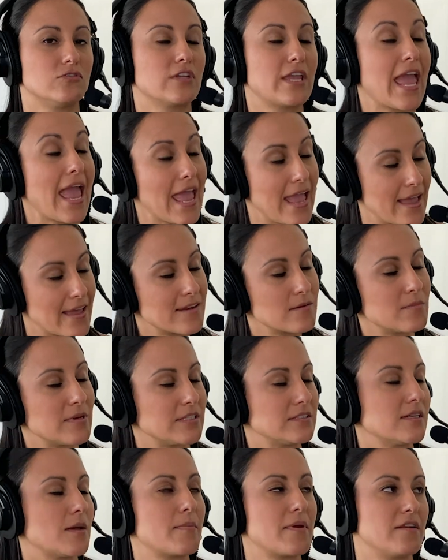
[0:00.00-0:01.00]
can
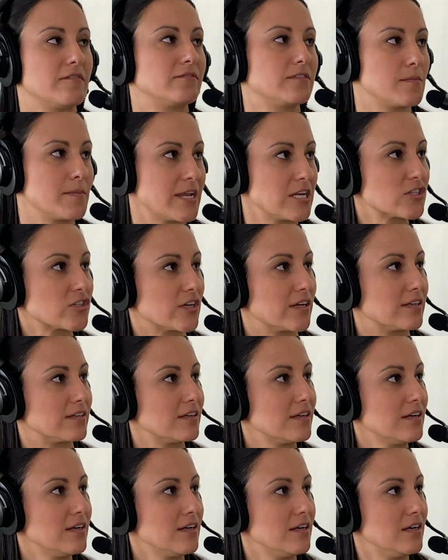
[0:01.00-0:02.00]
build up
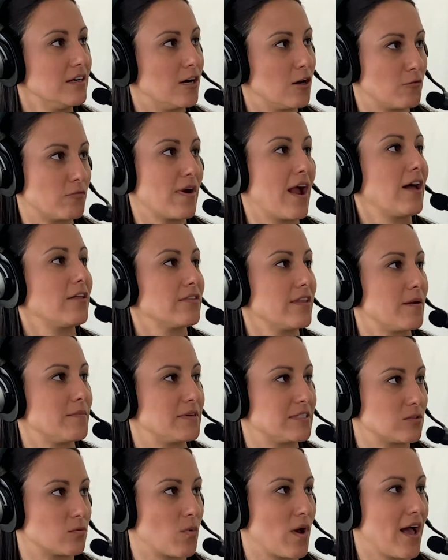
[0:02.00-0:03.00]
inflammation around
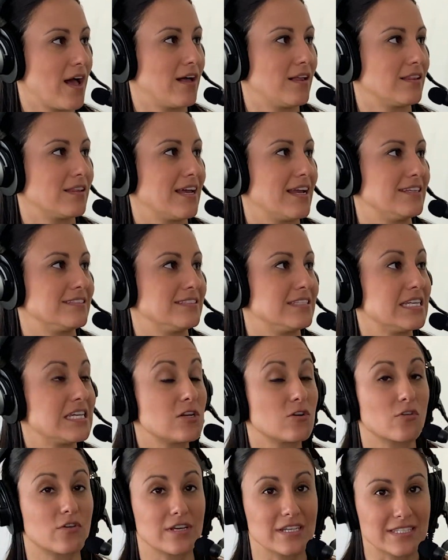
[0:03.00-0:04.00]
them as well and
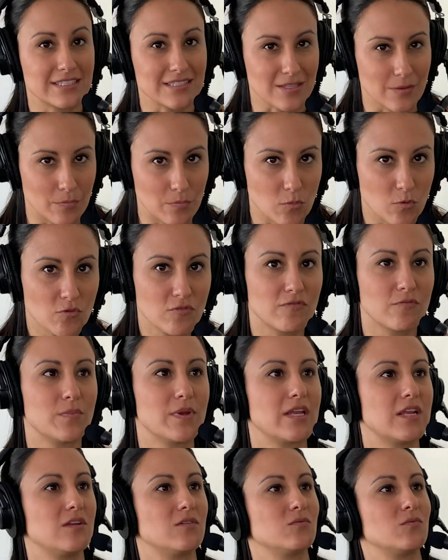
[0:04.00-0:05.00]
decrease the
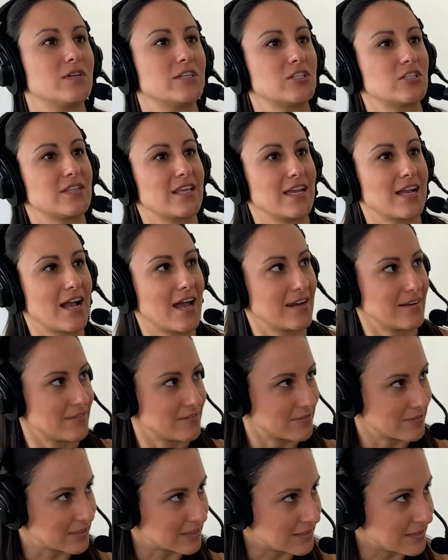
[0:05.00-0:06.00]
movement in which they kind
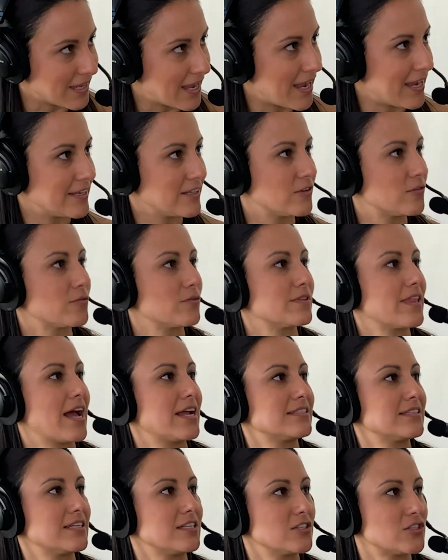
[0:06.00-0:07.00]
of glide through
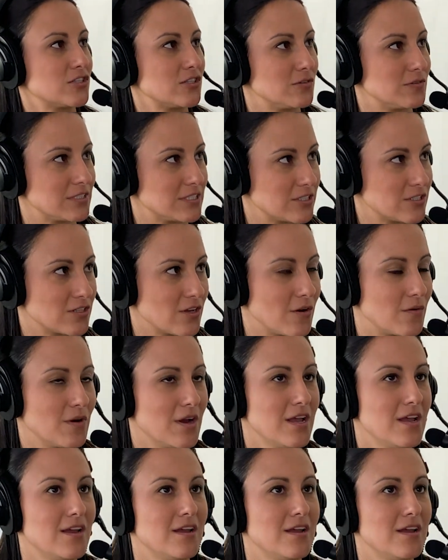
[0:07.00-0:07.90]
that tissue and so